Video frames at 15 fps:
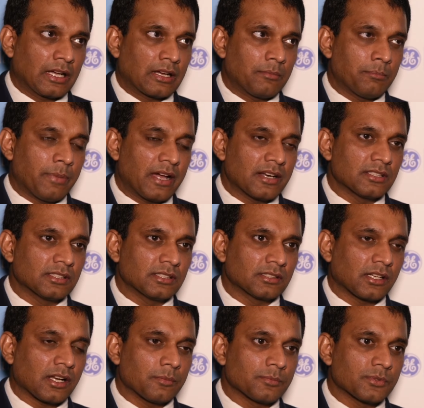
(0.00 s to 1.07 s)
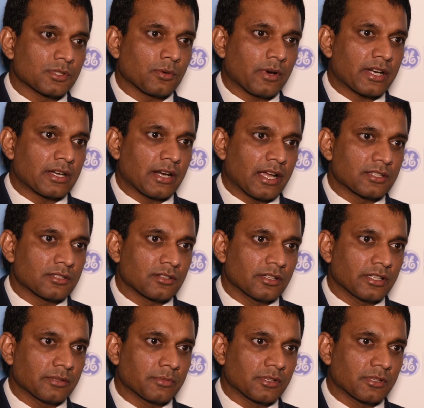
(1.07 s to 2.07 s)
comparison comes quite naturally